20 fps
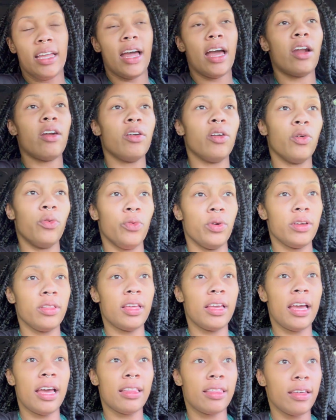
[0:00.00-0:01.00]
I don't know where
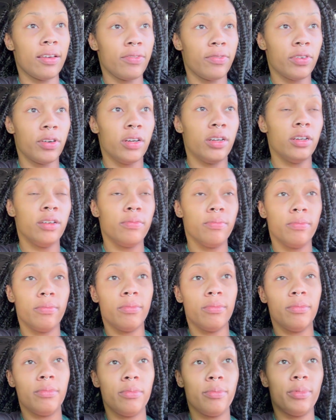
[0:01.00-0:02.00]
they got that
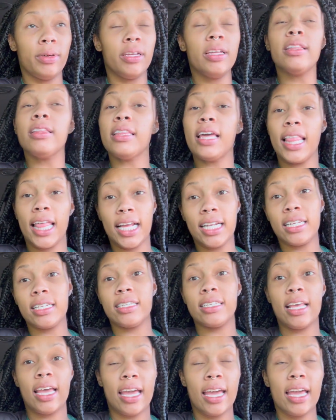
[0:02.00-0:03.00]
from, but they like to
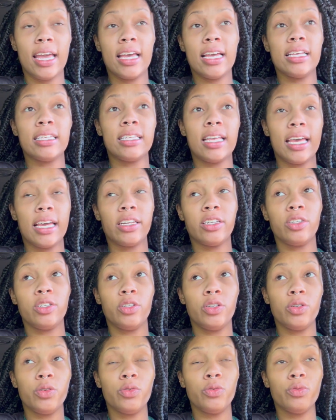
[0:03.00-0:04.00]
say S H
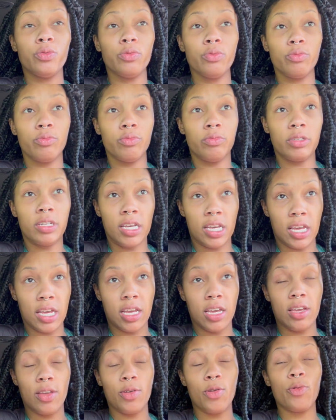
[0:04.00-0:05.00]
U T
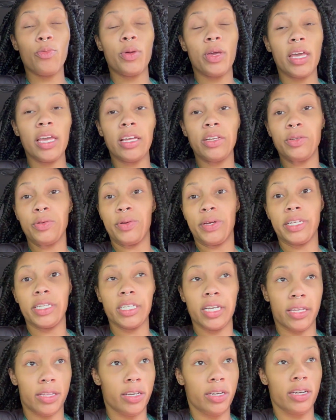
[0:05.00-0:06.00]
U P to each
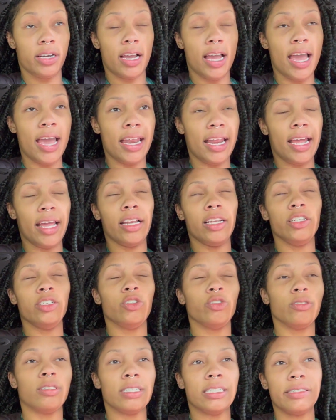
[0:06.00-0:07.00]
other, and it
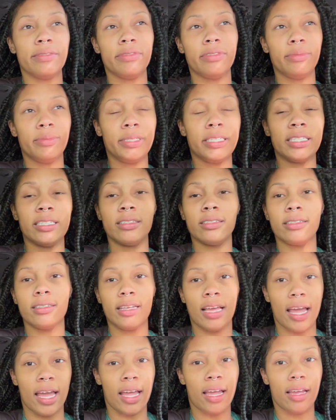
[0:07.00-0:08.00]
drives me
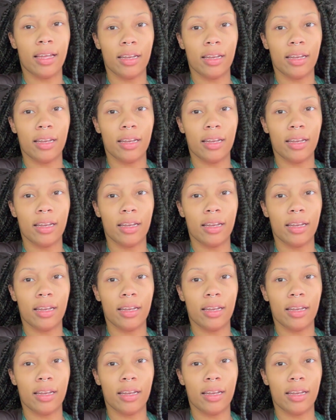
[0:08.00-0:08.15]
insane.